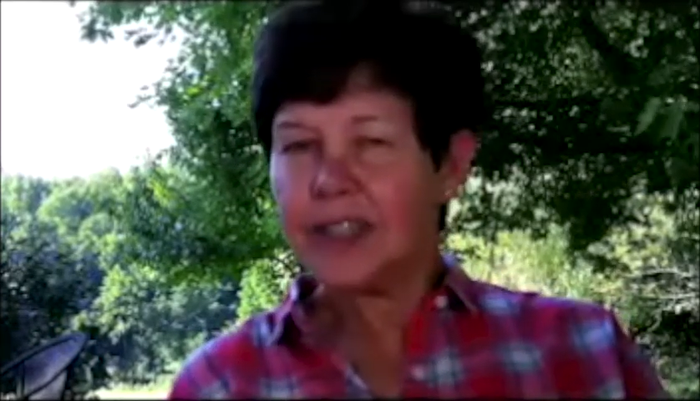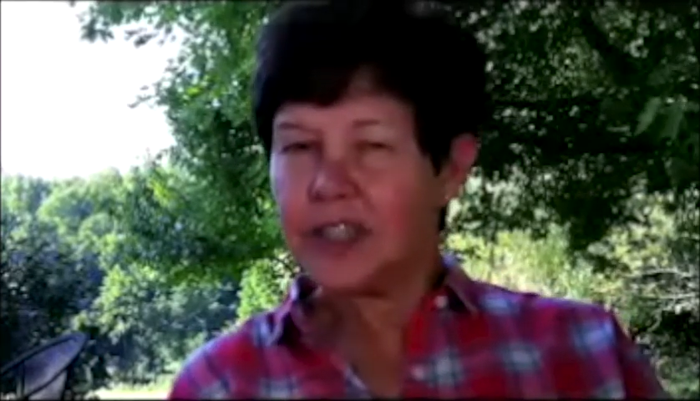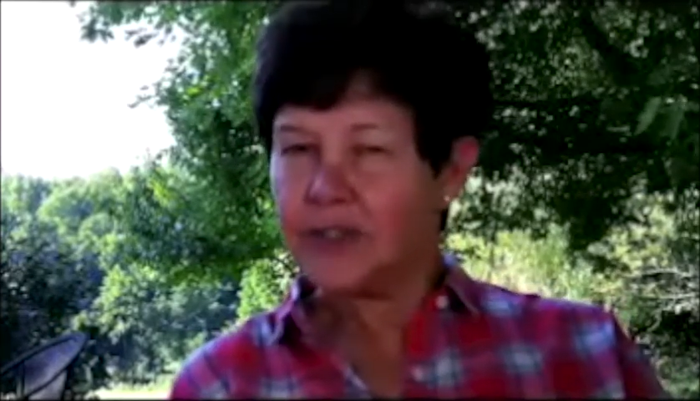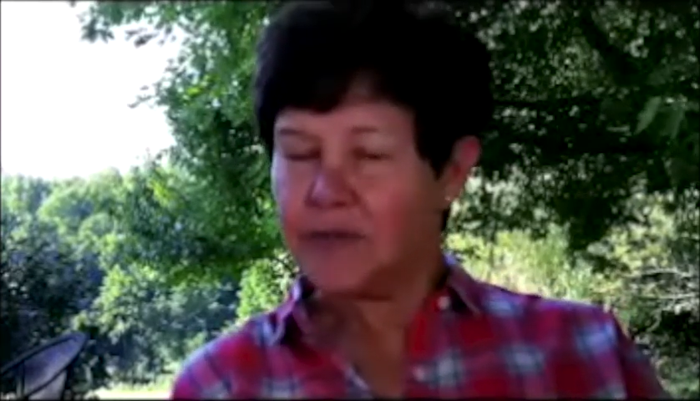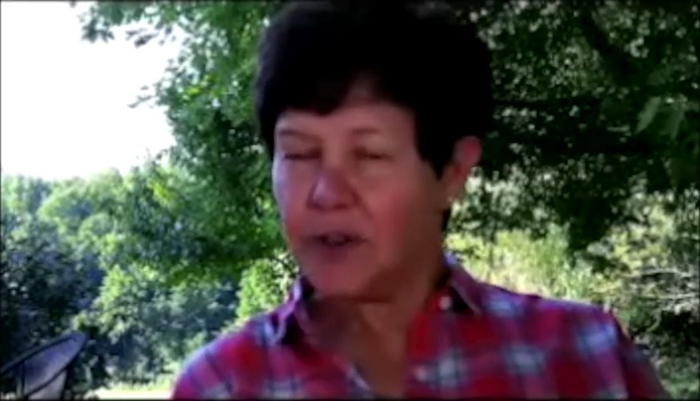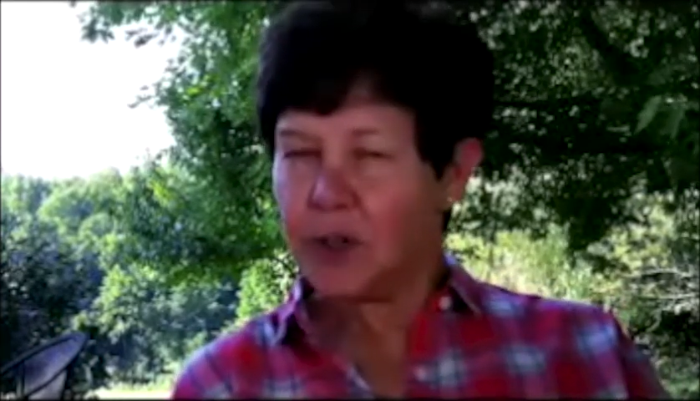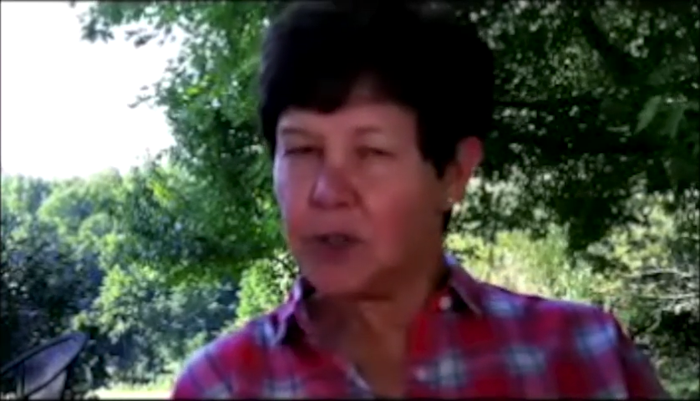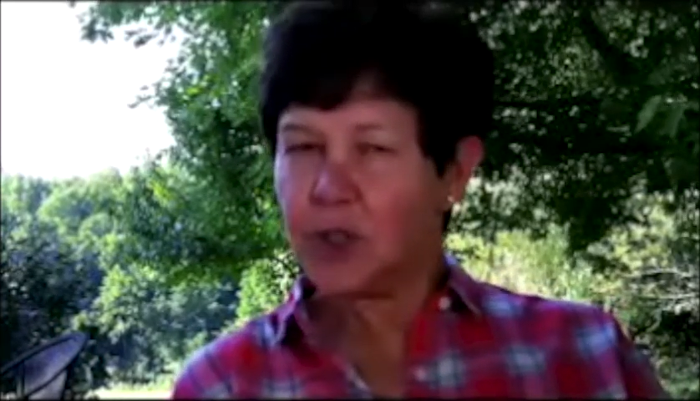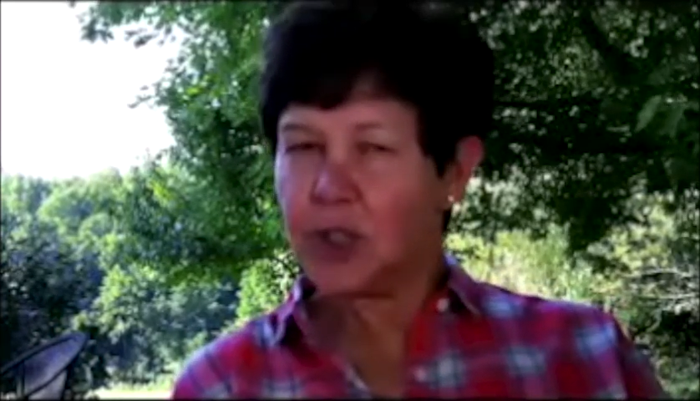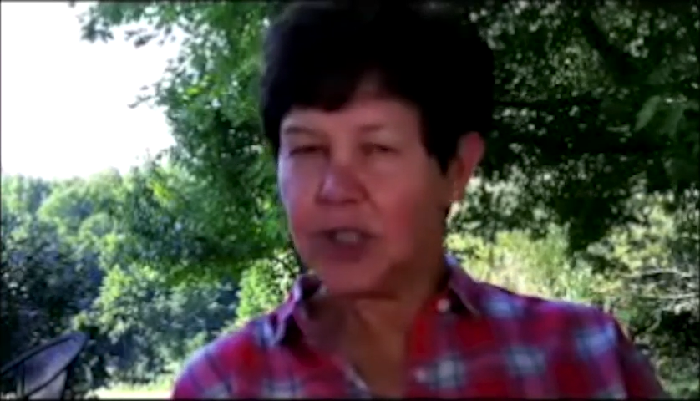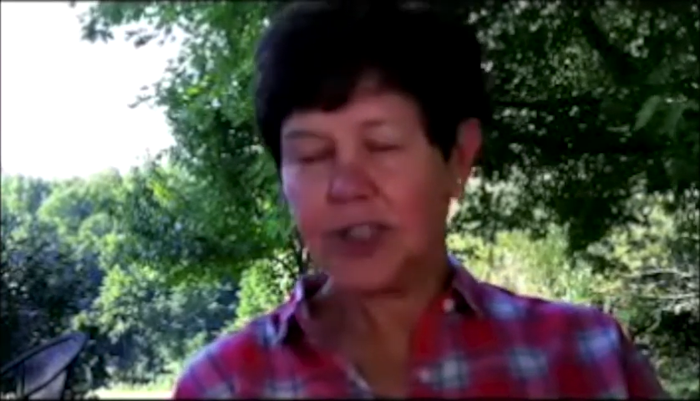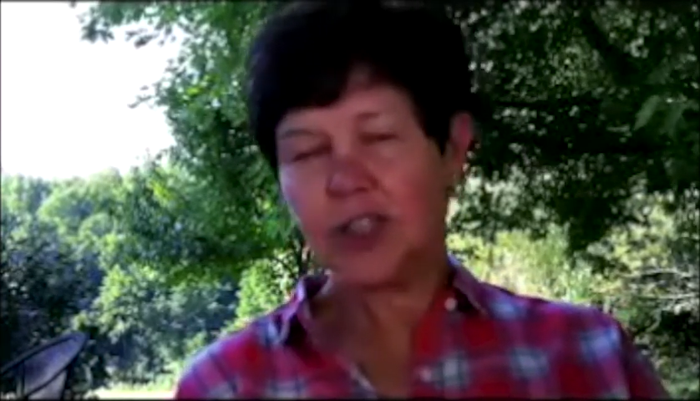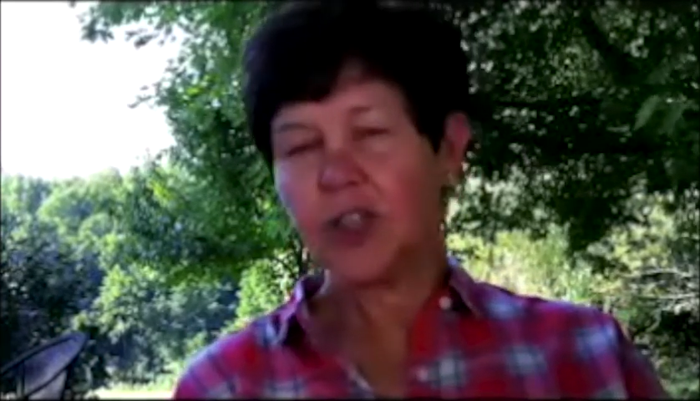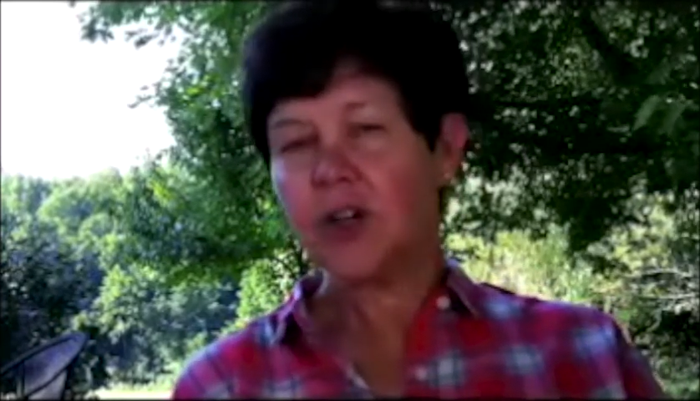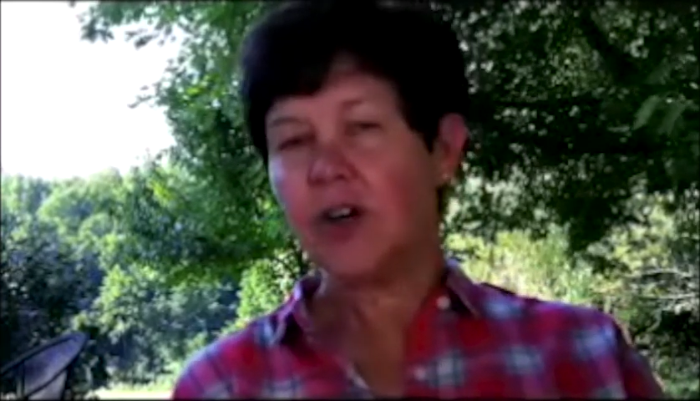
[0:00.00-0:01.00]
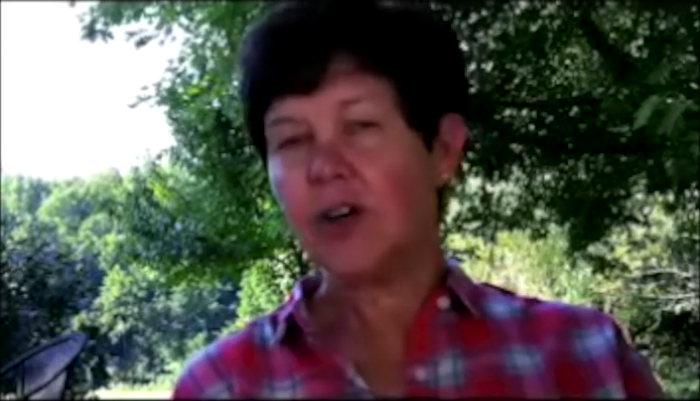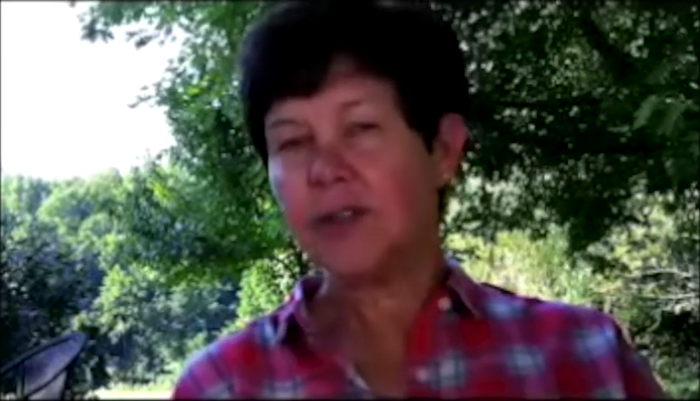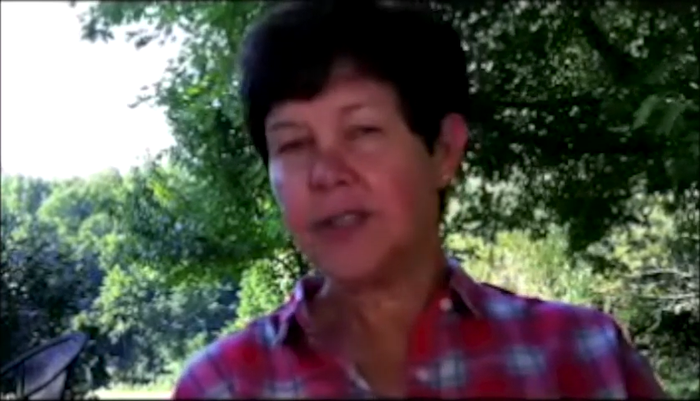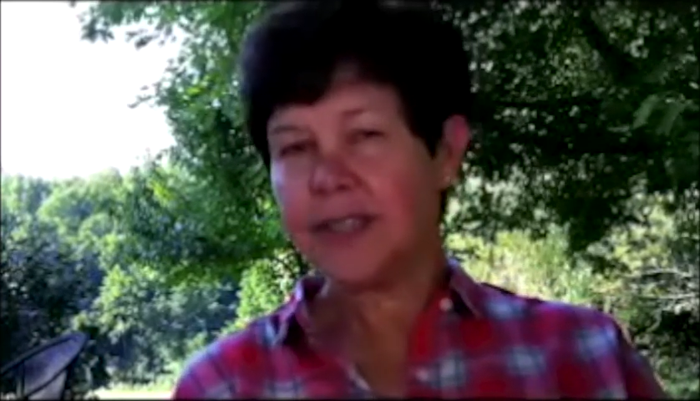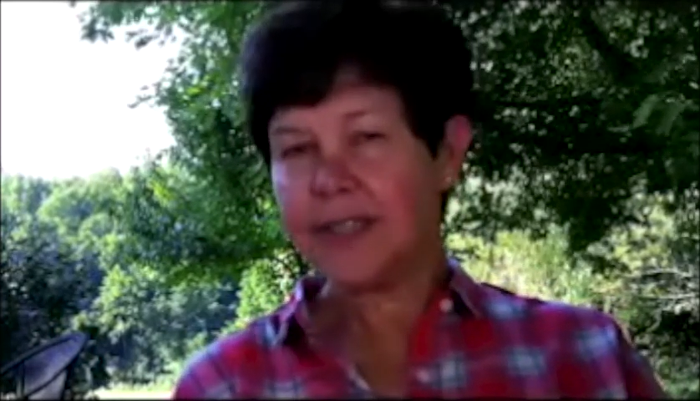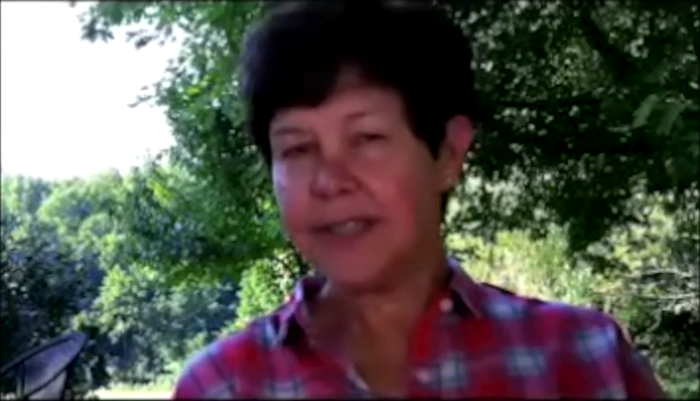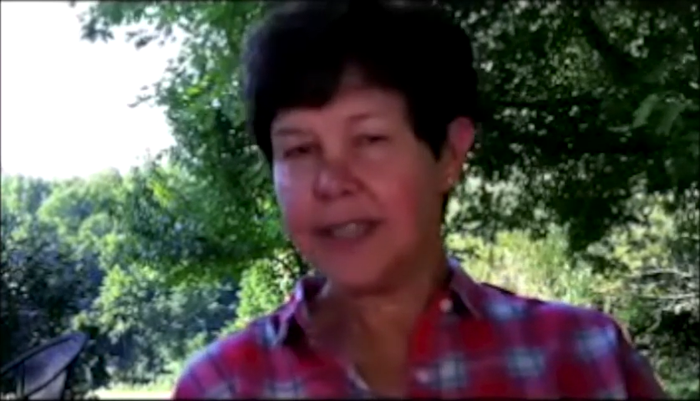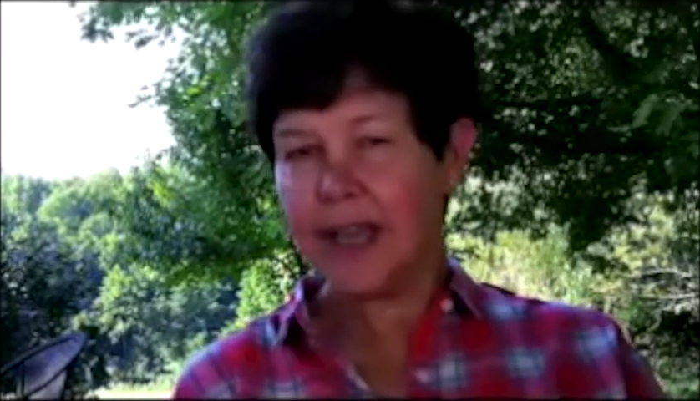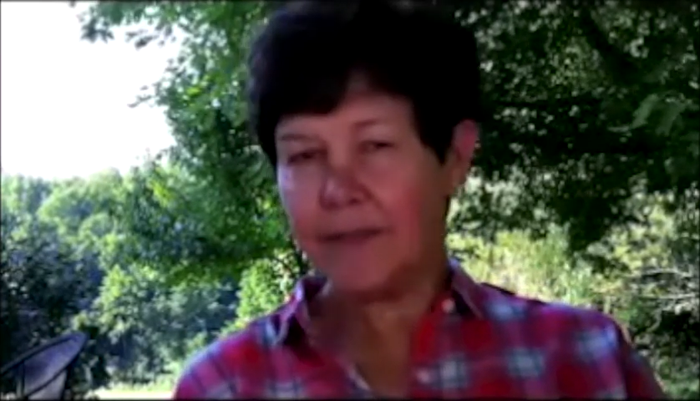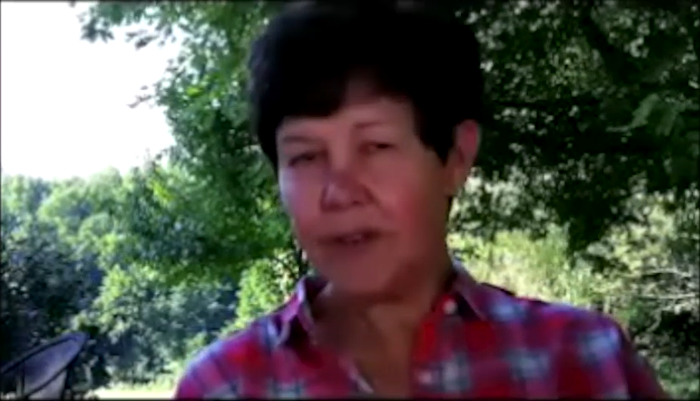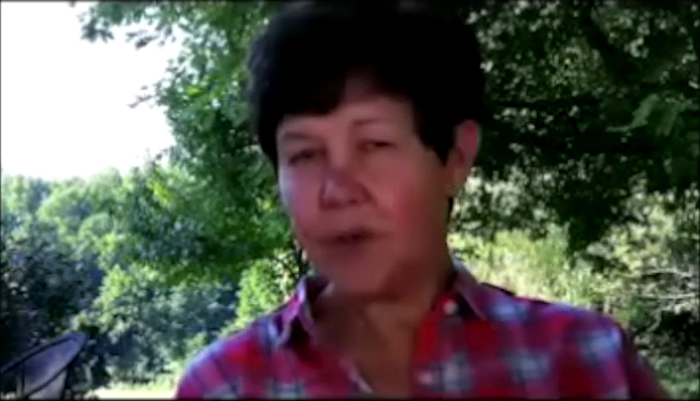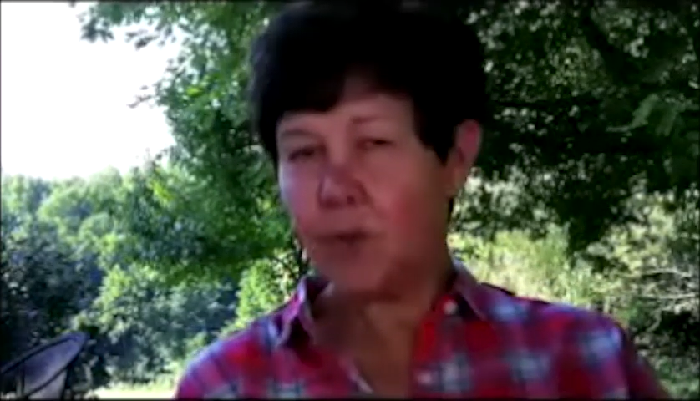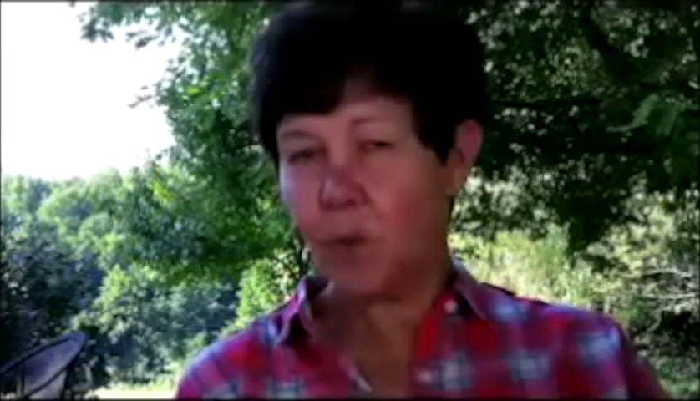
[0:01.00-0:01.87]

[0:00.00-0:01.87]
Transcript: devotion called The Seven